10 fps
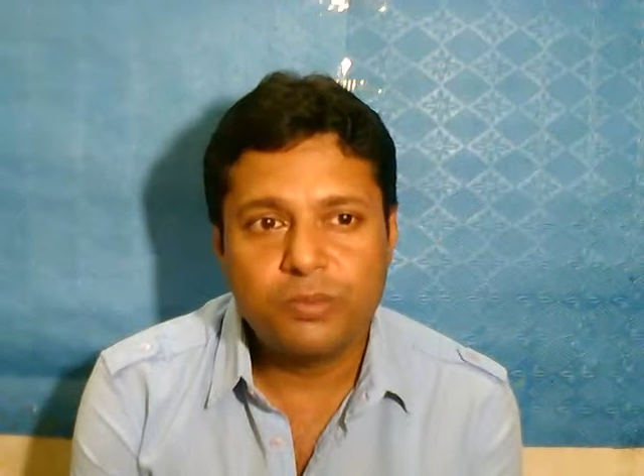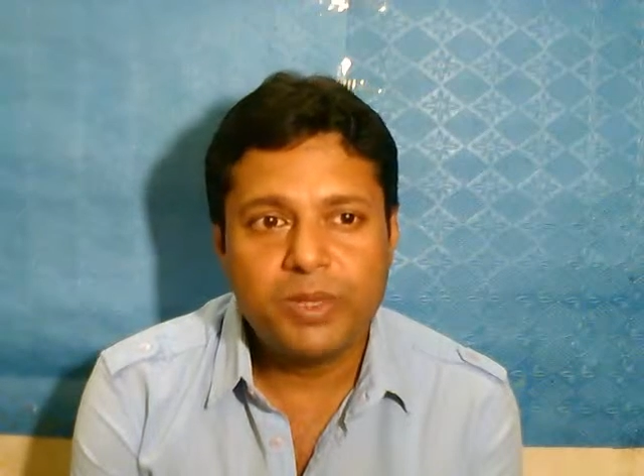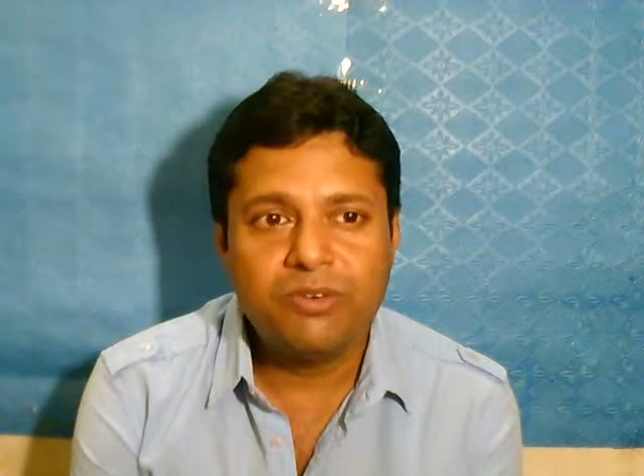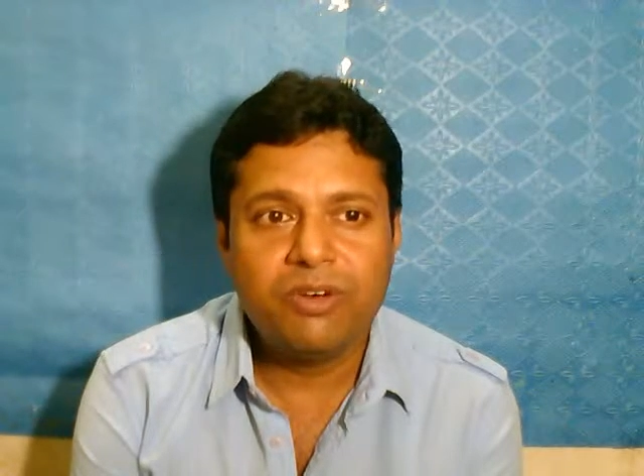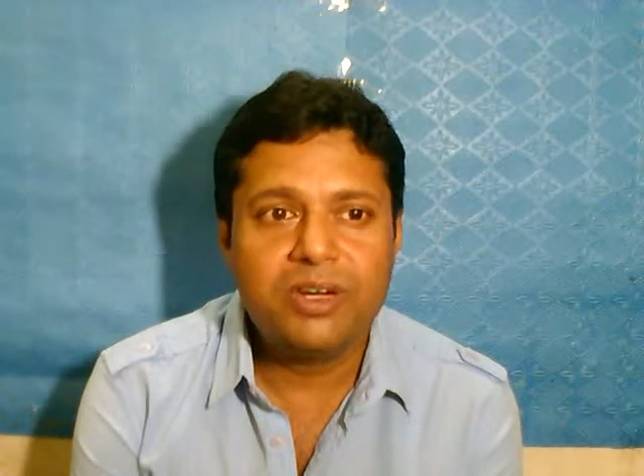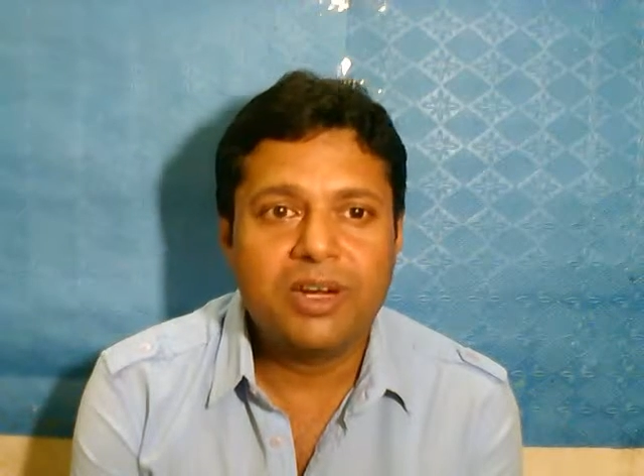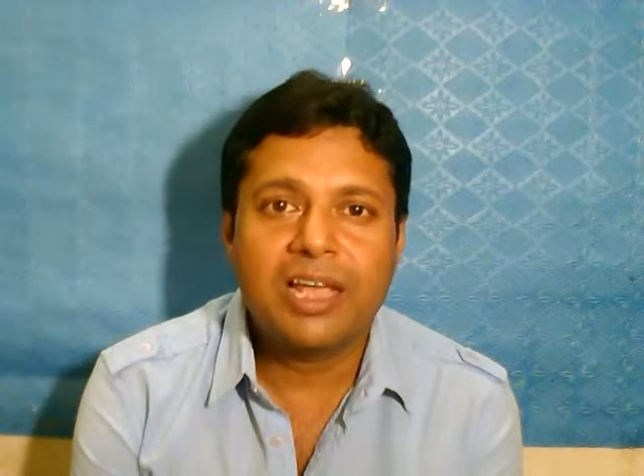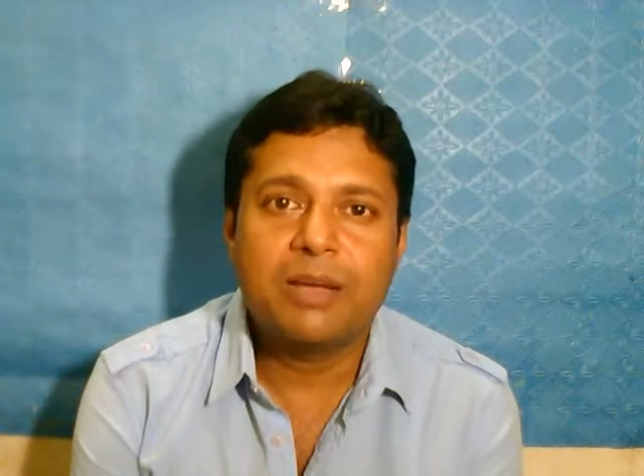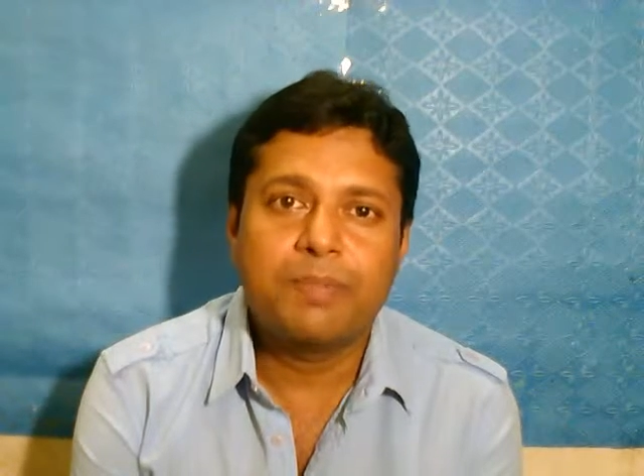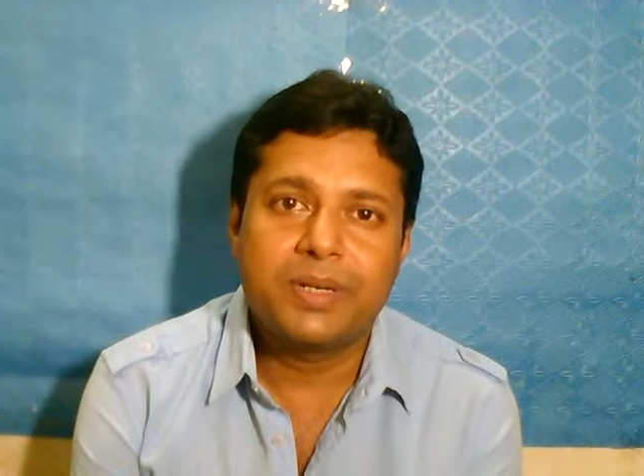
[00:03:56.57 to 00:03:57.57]
to be treated
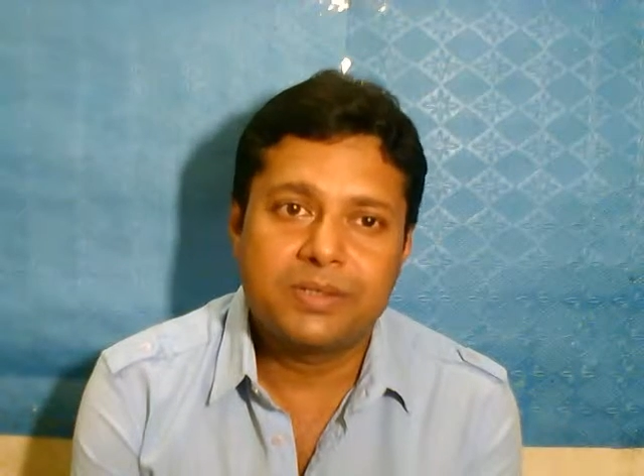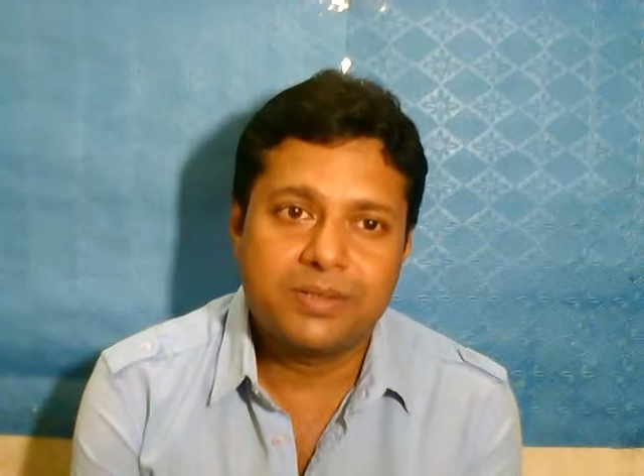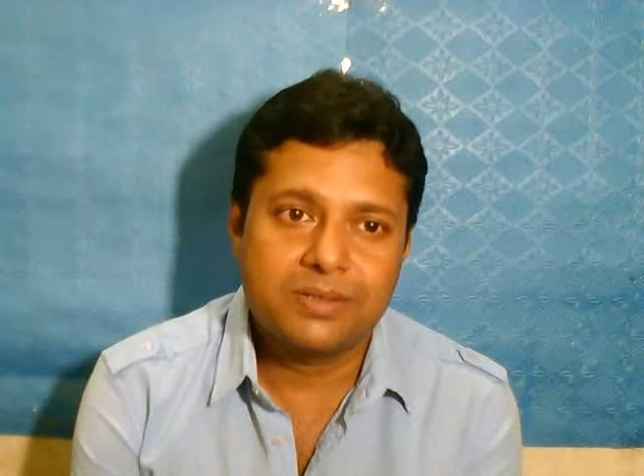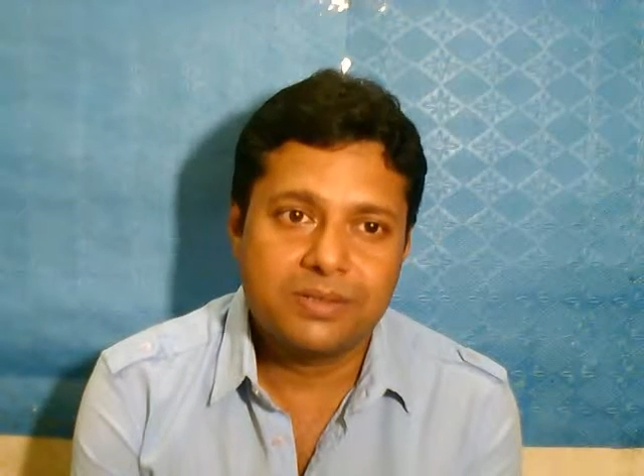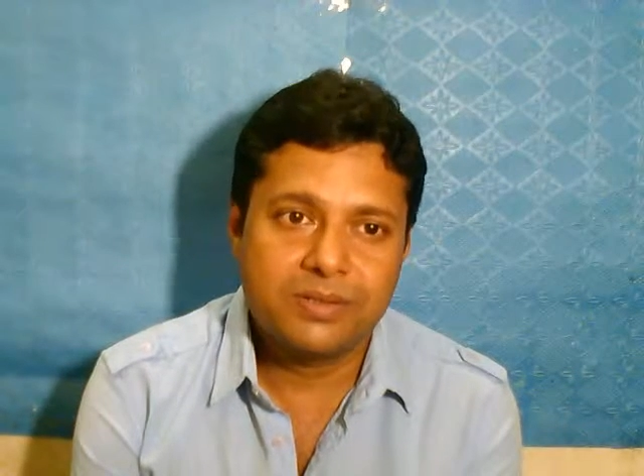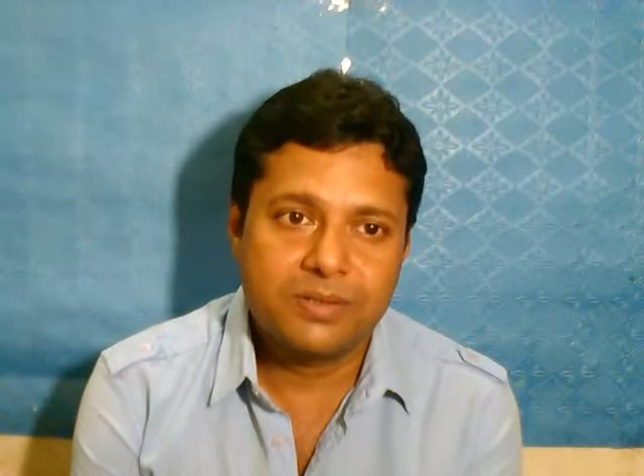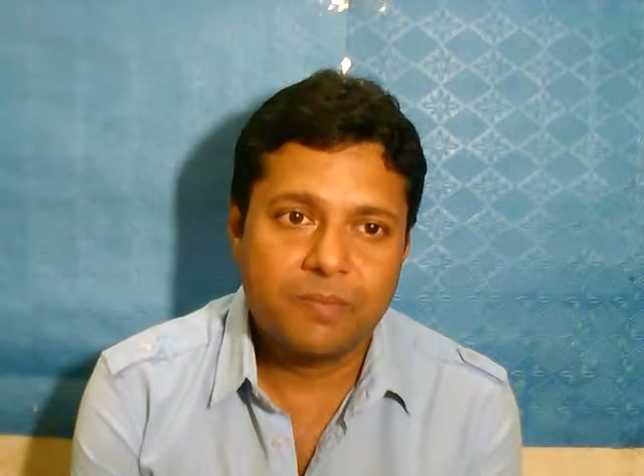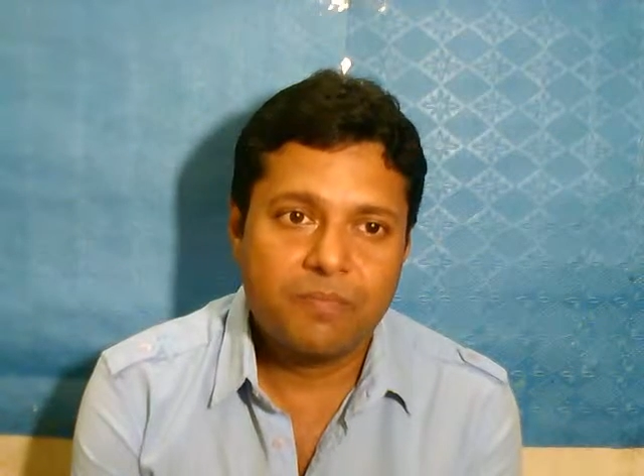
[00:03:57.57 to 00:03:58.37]
like a princess.